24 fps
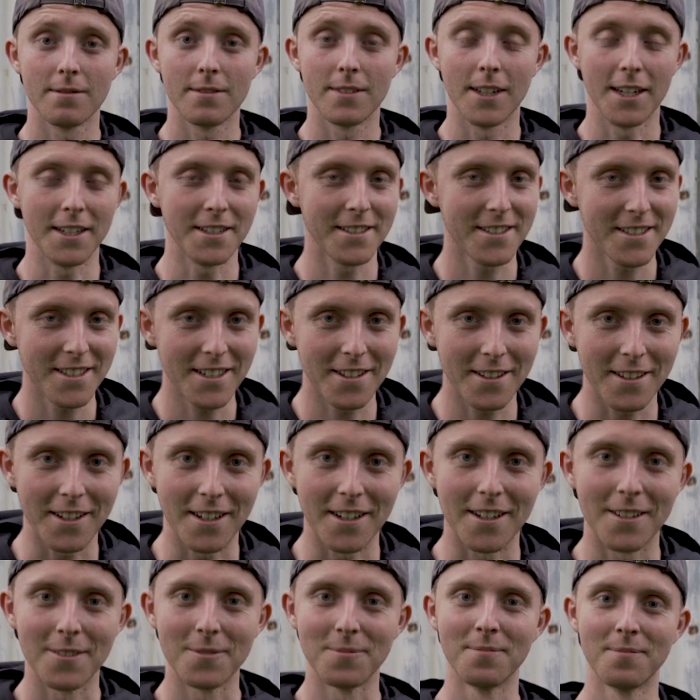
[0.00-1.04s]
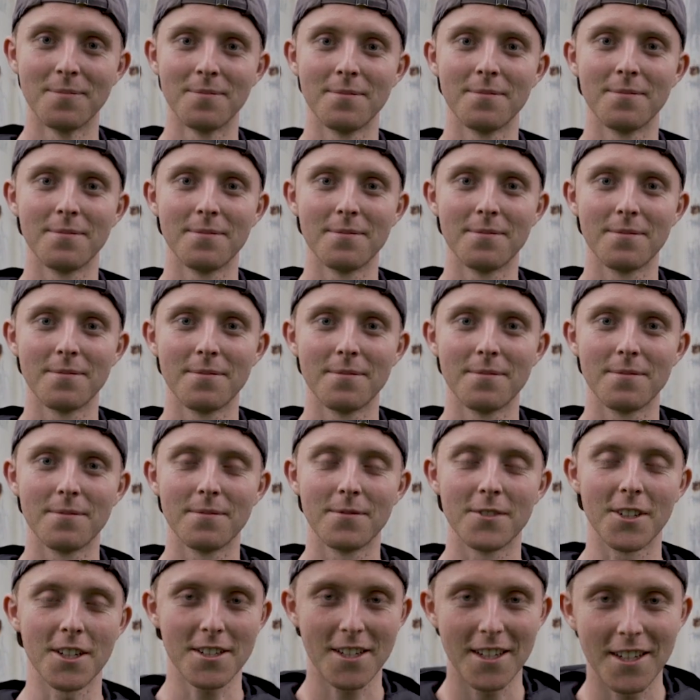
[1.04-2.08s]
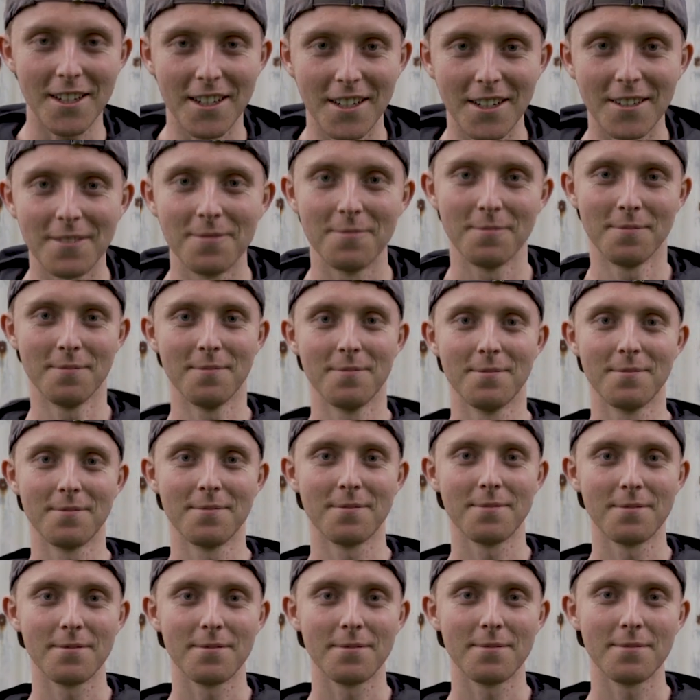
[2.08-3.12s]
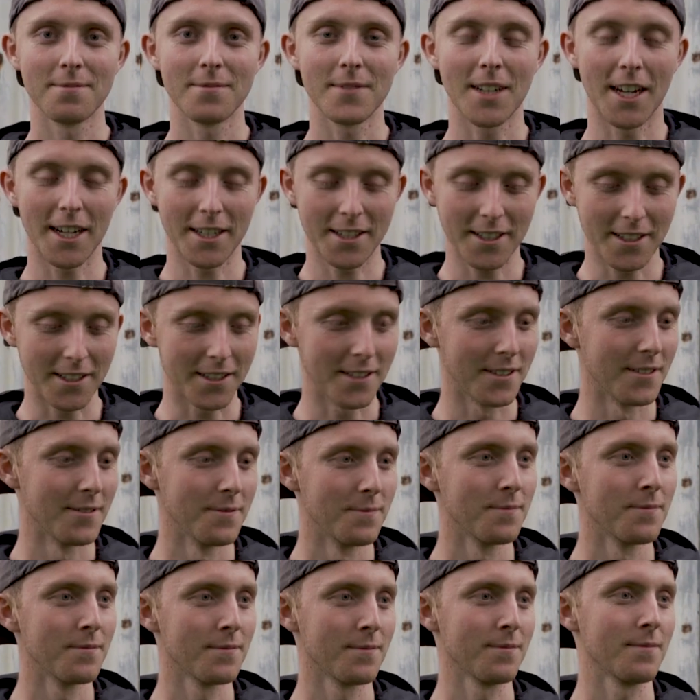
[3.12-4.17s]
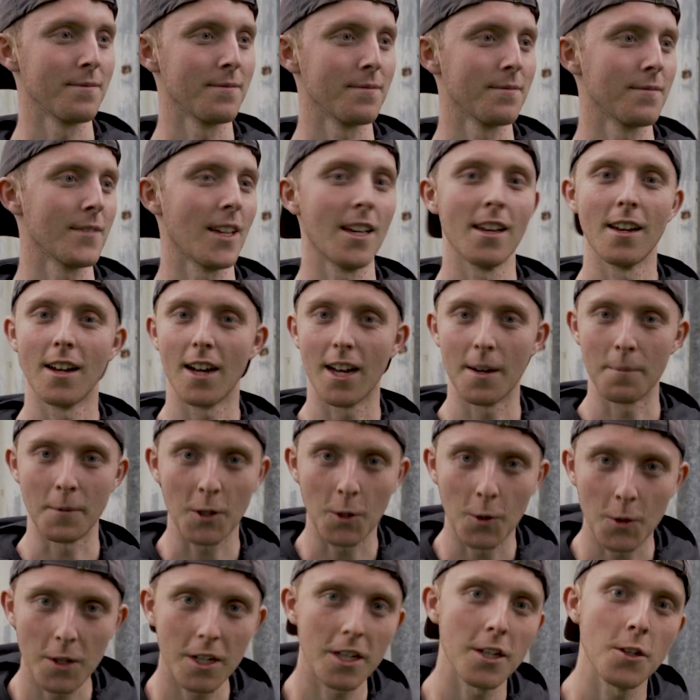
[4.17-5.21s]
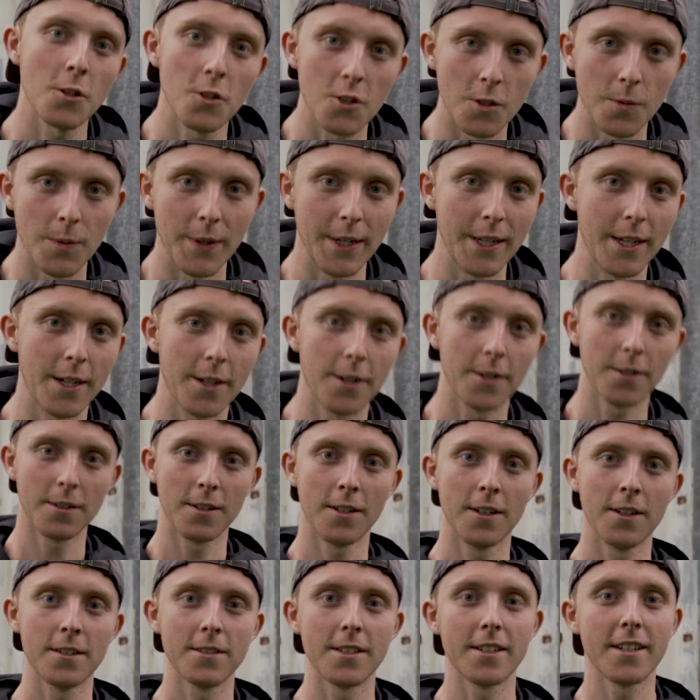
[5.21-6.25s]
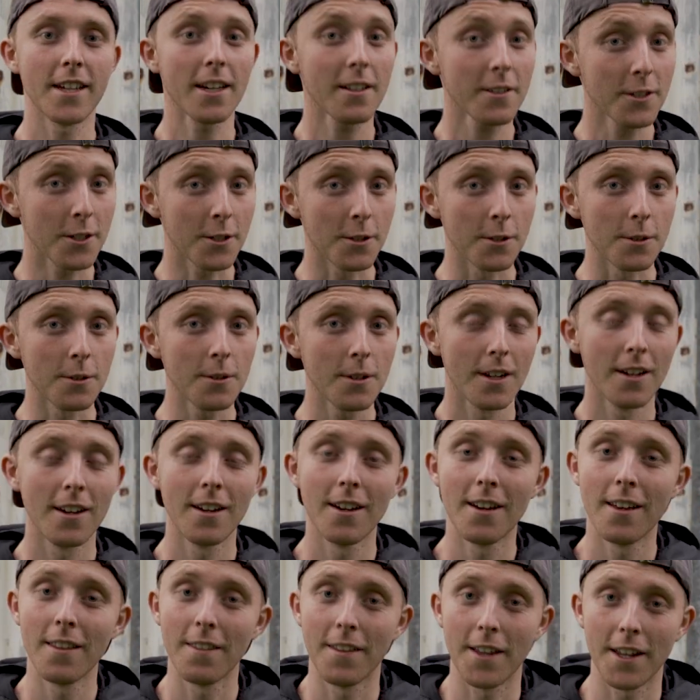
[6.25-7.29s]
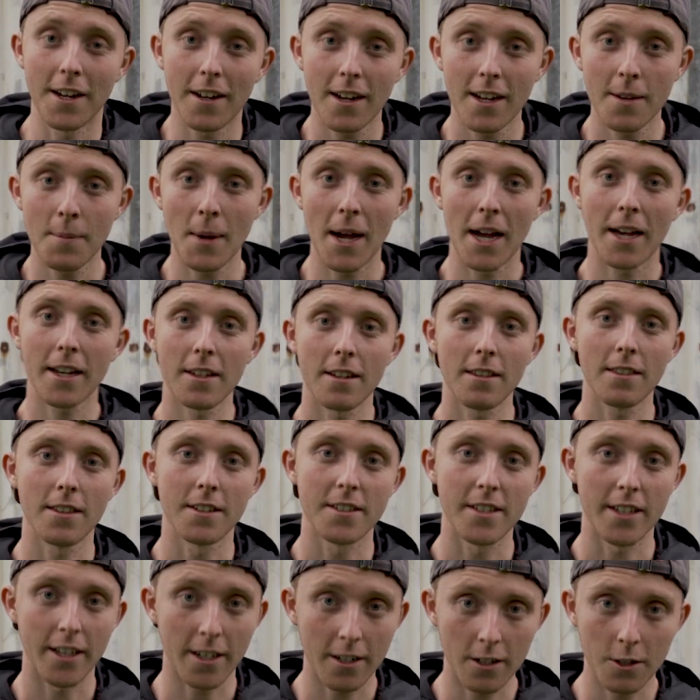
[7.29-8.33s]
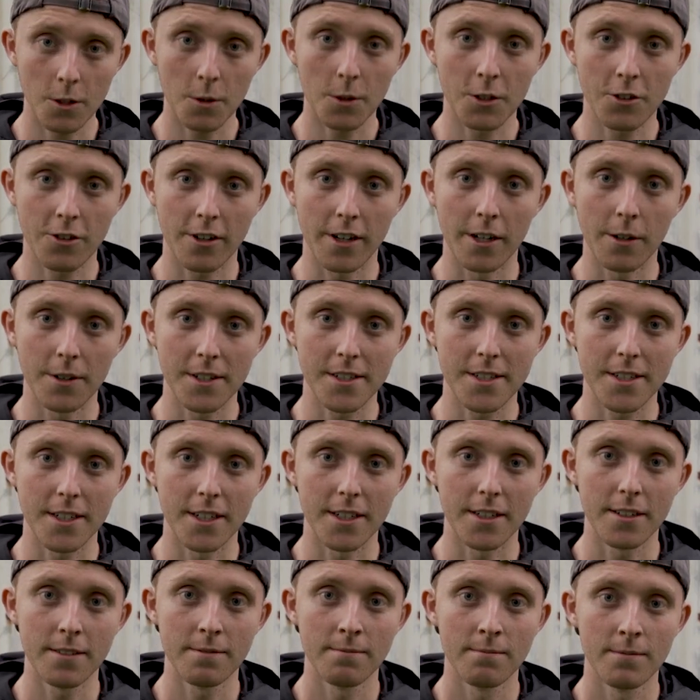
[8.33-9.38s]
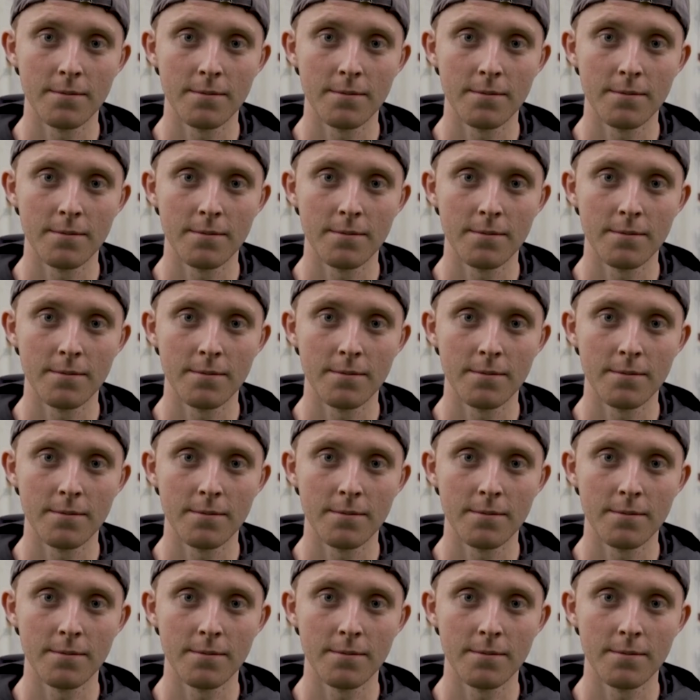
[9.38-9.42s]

I didn't see you there. Just kidding. I did. I'm recording a YouTube video to tell you that I am hiking the Te Araroa Trail this year.